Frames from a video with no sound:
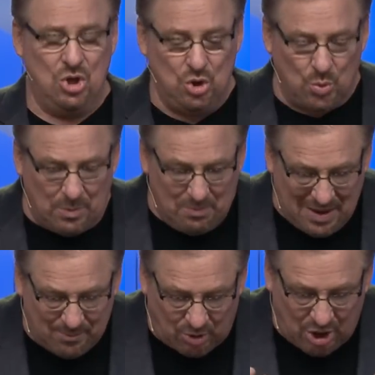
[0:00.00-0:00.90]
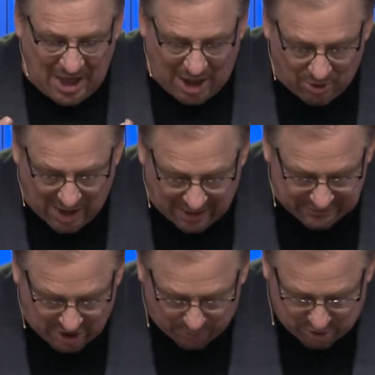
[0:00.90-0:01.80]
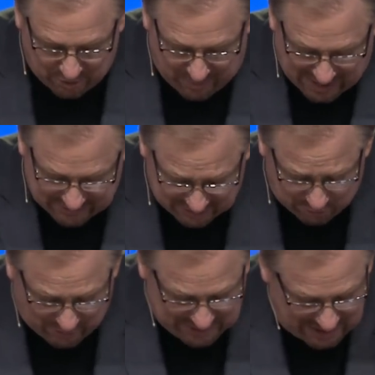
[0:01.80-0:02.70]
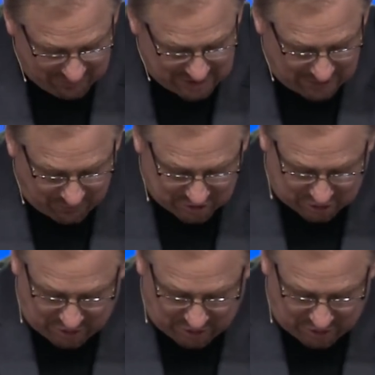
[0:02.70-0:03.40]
You remember how God has helped you in the past. This is what David did, verse